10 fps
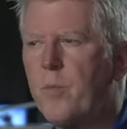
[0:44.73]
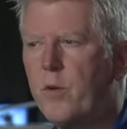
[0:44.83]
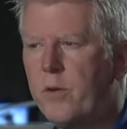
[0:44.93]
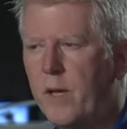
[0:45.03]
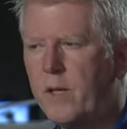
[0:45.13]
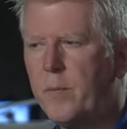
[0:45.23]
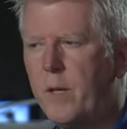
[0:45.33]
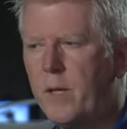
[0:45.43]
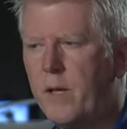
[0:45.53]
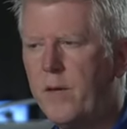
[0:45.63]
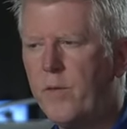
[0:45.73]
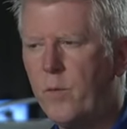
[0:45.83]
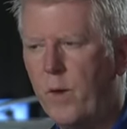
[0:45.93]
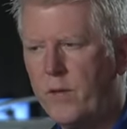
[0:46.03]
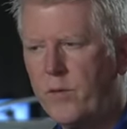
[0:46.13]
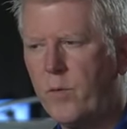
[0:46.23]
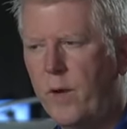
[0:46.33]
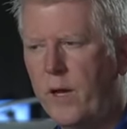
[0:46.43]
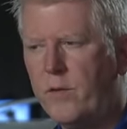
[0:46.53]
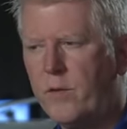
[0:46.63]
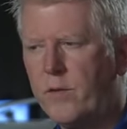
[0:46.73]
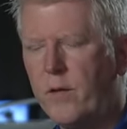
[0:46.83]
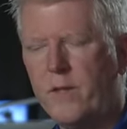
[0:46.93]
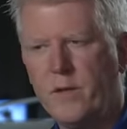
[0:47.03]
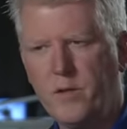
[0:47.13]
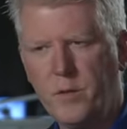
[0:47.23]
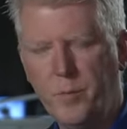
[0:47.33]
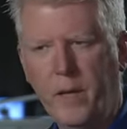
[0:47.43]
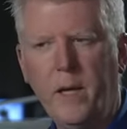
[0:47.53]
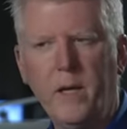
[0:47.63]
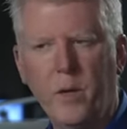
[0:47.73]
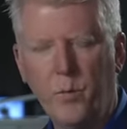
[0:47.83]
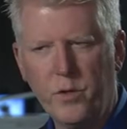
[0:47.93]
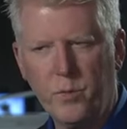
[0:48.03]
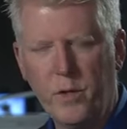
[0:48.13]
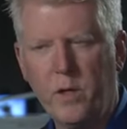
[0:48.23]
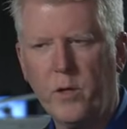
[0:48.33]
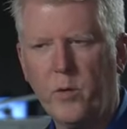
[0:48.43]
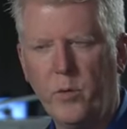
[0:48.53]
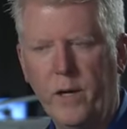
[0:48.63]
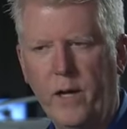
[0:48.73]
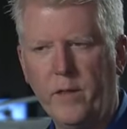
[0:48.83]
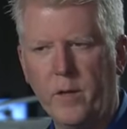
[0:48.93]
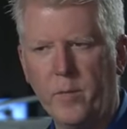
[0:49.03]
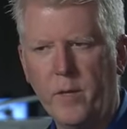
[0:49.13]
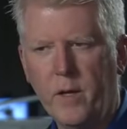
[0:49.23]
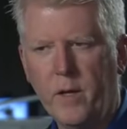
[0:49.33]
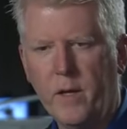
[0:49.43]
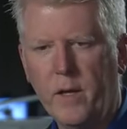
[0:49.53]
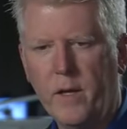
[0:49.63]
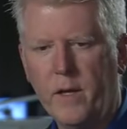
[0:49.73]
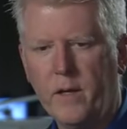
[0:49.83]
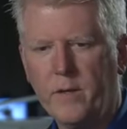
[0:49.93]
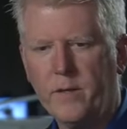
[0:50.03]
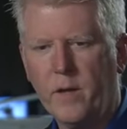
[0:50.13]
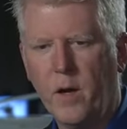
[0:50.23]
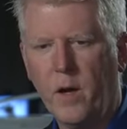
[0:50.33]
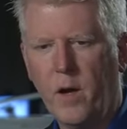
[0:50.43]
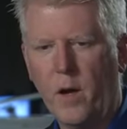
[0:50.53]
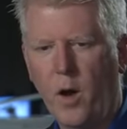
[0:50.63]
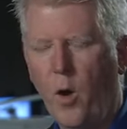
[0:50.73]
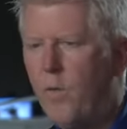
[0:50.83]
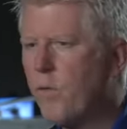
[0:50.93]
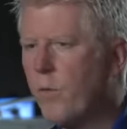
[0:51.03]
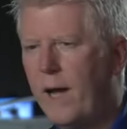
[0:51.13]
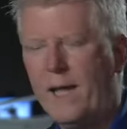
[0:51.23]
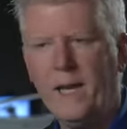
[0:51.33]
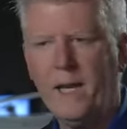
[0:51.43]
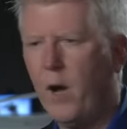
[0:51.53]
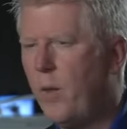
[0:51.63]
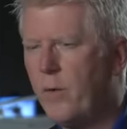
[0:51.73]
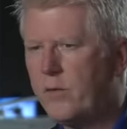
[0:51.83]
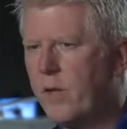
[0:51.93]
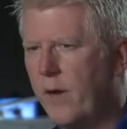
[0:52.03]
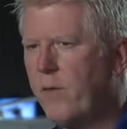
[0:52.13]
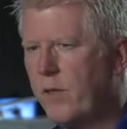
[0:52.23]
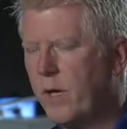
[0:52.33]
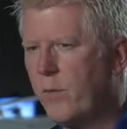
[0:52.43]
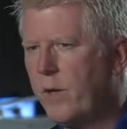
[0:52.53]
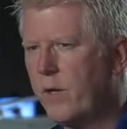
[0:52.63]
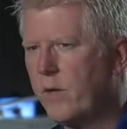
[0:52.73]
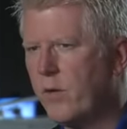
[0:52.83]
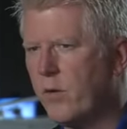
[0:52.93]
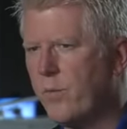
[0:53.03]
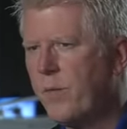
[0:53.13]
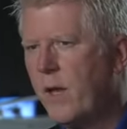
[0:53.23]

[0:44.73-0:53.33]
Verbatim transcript: predictability of the restorations and the speed at which we can create them is overriding almost everything we can do.